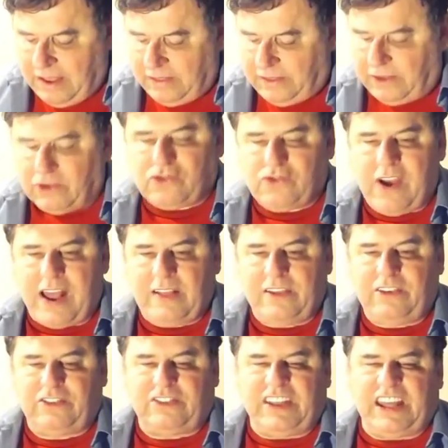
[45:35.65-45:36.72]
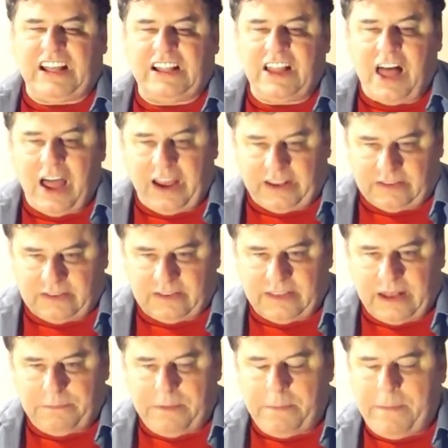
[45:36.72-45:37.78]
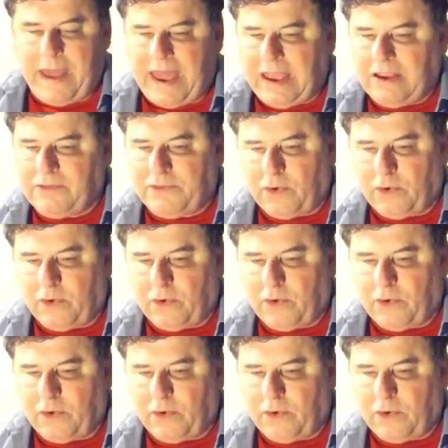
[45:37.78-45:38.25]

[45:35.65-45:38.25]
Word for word: The Israelis declined. They'd be paying